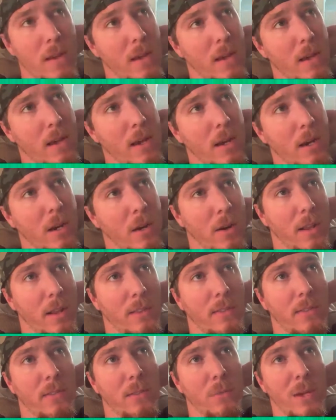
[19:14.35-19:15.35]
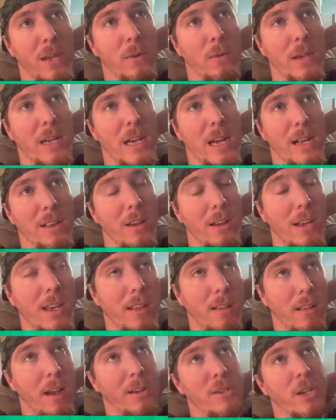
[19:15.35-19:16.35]
And we got
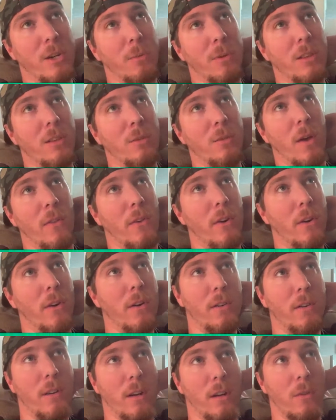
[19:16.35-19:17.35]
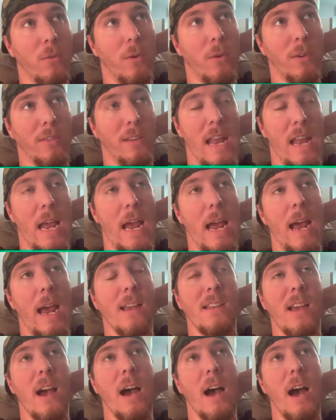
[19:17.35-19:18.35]
lucky last year with the weather. It wasn't
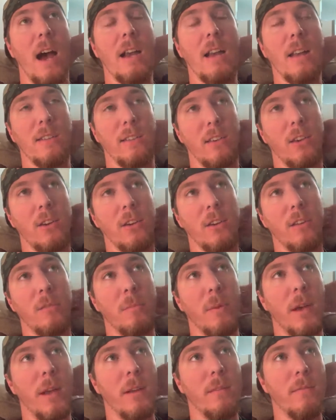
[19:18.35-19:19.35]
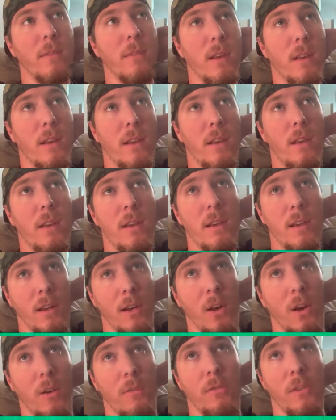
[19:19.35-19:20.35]
as hot as it could have been.
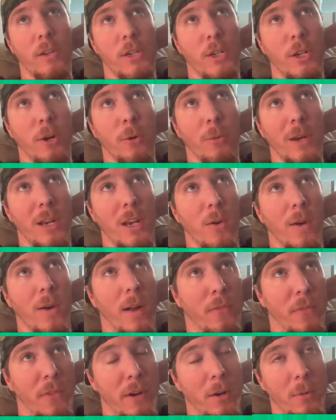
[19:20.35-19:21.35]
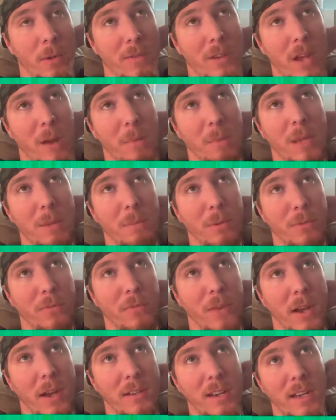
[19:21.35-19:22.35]
If this year we go out there and we've got people
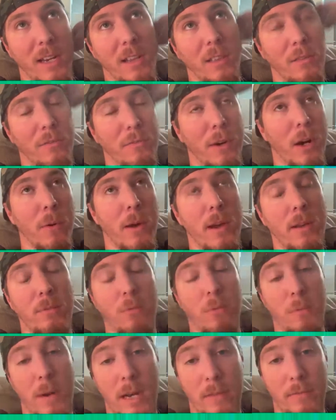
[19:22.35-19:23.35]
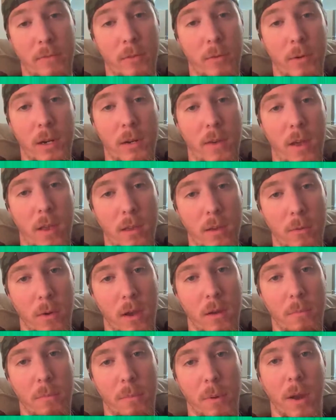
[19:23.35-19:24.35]
fainting in the fairways, we might have to reevaluate.